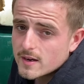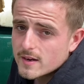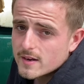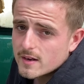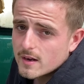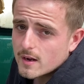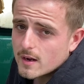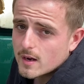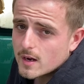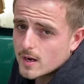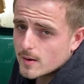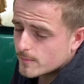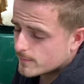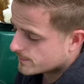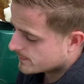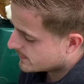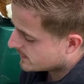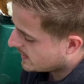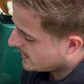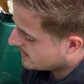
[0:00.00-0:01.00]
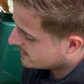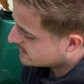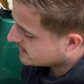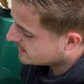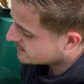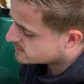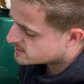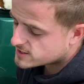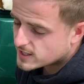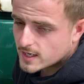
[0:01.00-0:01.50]
Now it
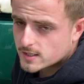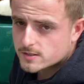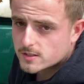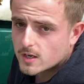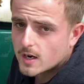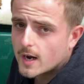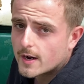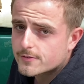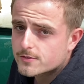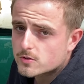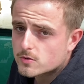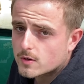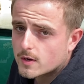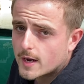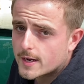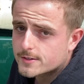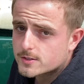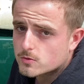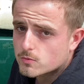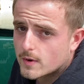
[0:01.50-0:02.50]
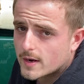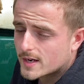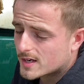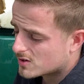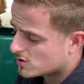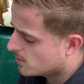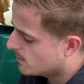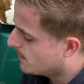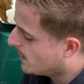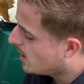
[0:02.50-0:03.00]
does suck that I had to wreck
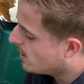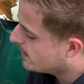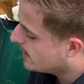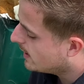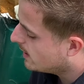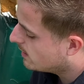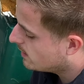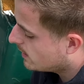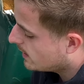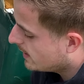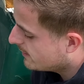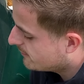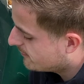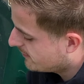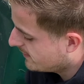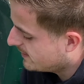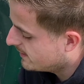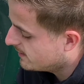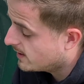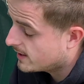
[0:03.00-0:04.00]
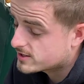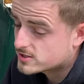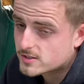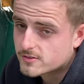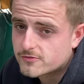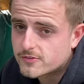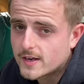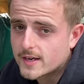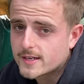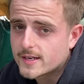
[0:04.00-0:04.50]
a good motor. I have actually
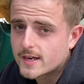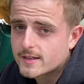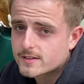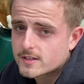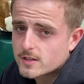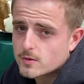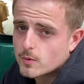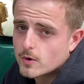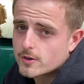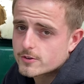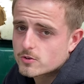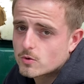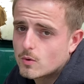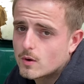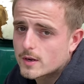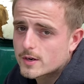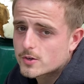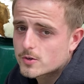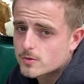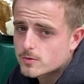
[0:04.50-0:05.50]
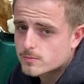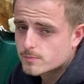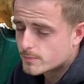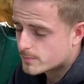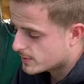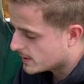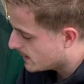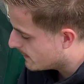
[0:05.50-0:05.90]
found out that they're worth quite a good bit of